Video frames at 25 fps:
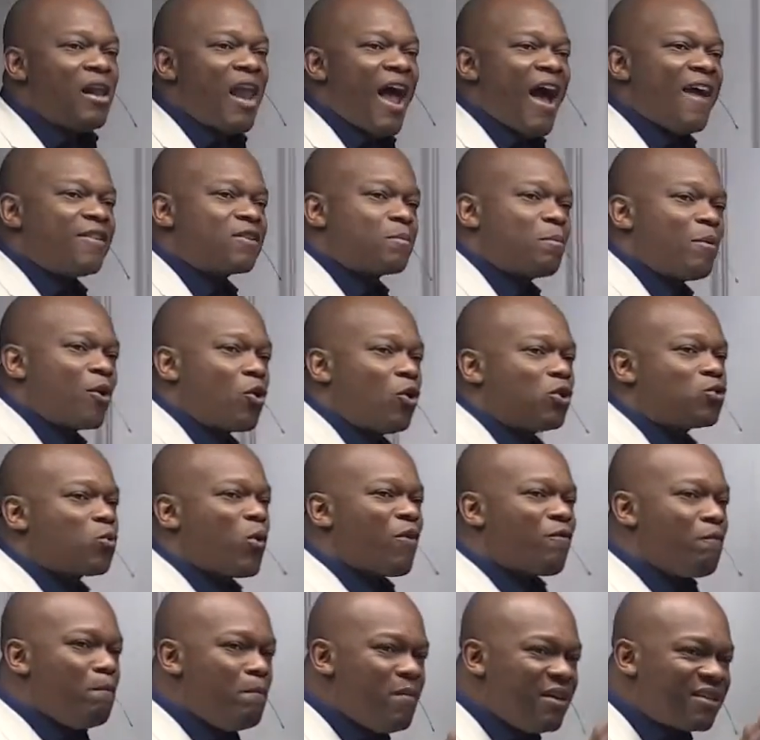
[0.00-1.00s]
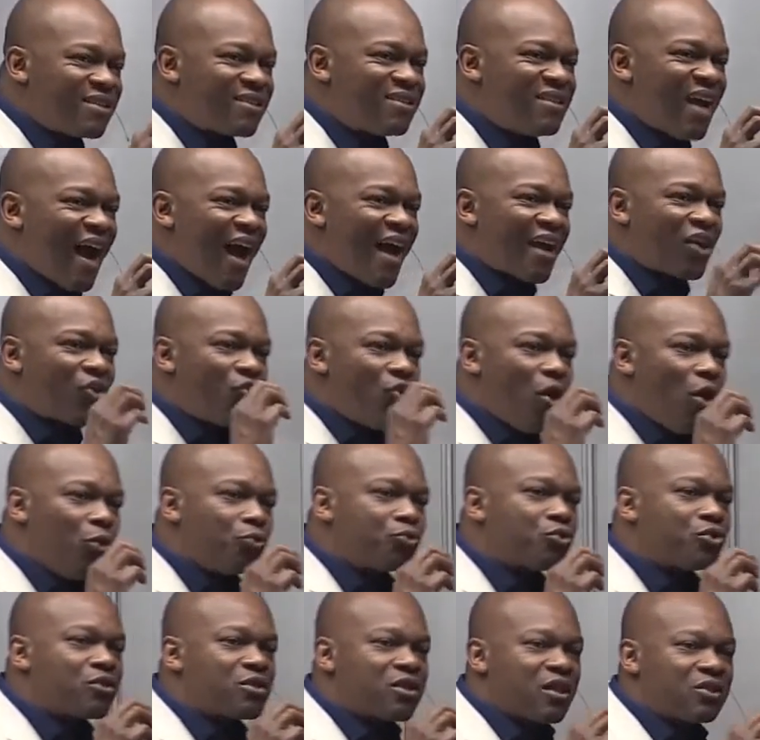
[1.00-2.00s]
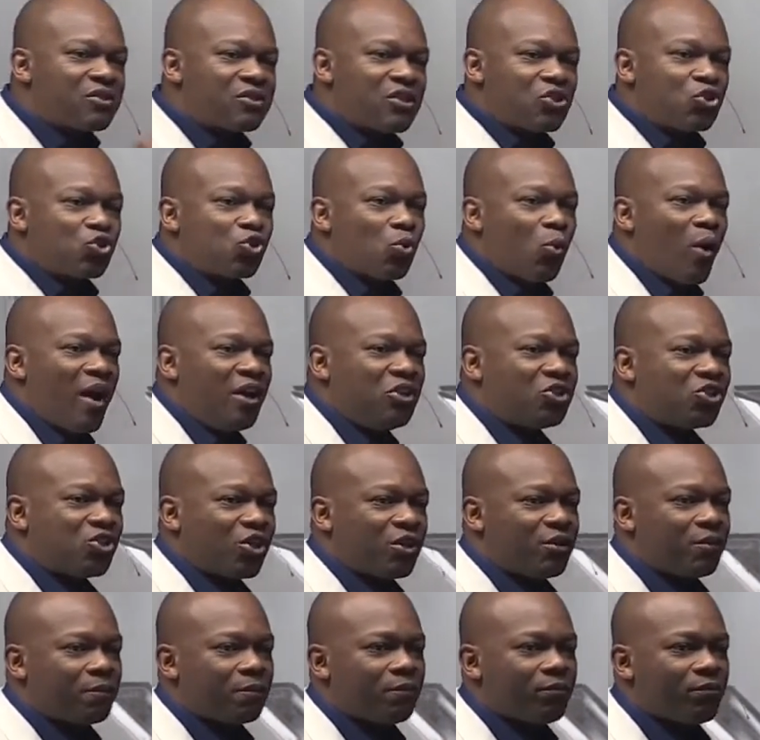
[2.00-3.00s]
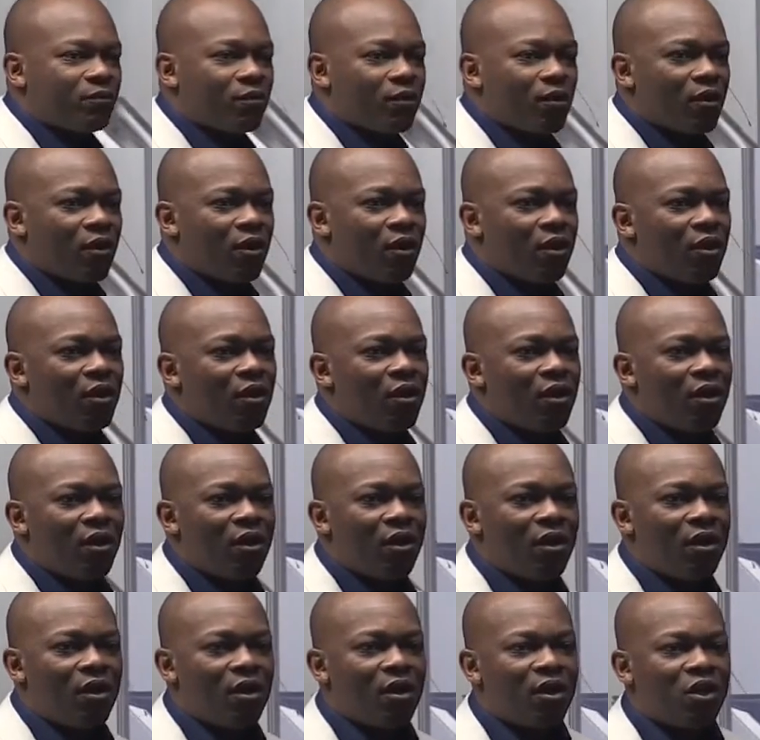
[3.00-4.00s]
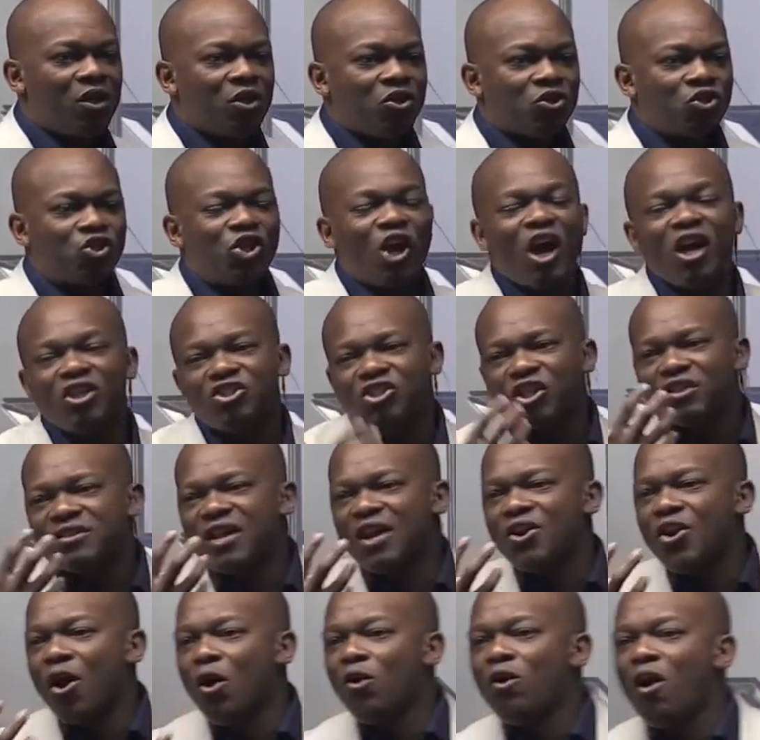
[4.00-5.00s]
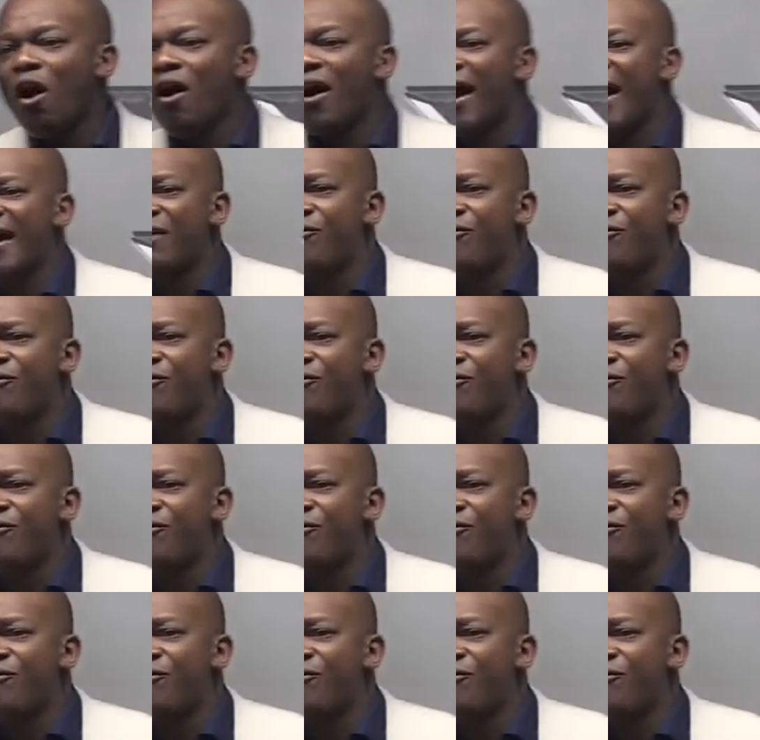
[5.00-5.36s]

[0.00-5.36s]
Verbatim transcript: lives because we've misdiagnosed the situation. Churches are no longer